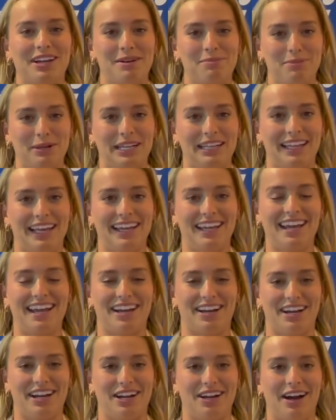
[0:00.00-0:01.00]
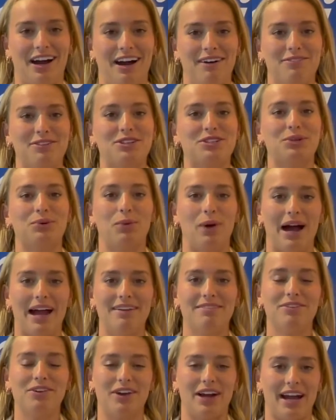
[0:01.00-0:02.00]
company like Carrier offers a
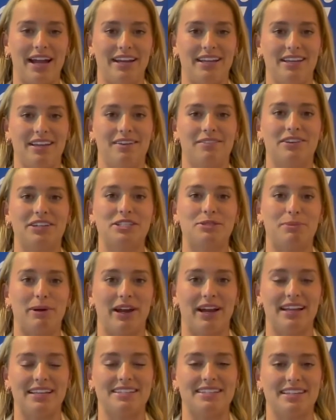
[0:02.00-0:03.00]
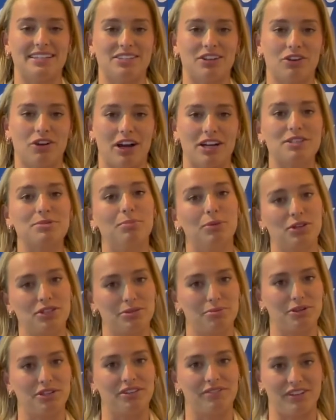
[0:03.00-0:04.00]
wide variety of experiences across
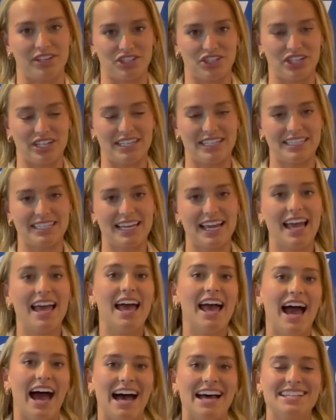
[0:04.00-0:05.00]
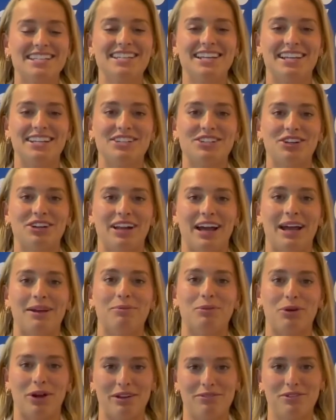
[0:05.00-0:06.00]
multiple divisions. As an intern, I
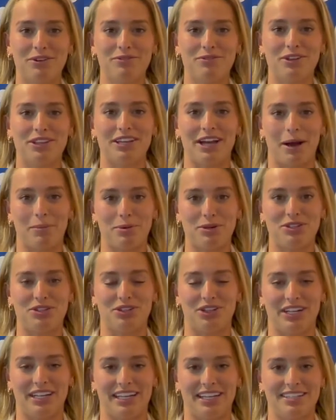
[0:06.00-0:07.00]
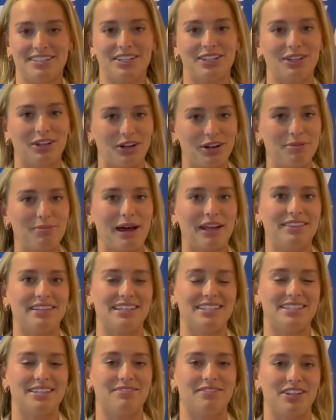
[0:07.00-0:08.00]
am grateful for the opportunity to learn about
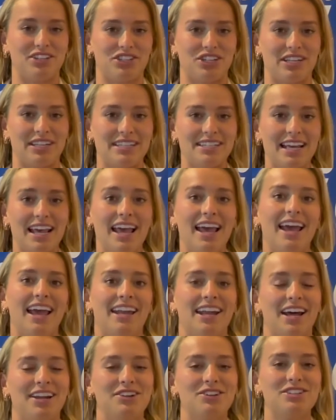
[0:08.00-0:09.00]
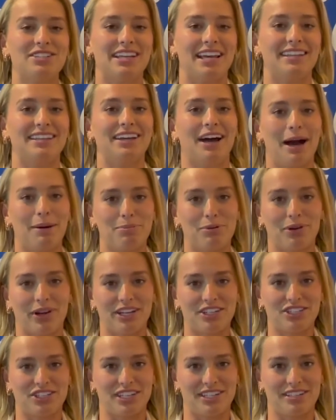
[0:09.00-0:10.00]
these divisions and understand the
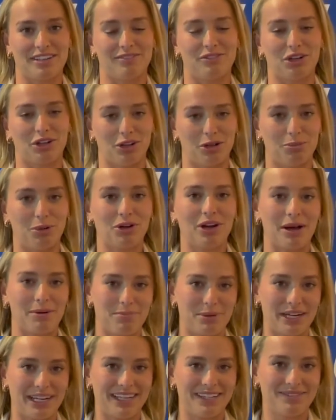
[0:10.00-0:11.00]
operations of a global company.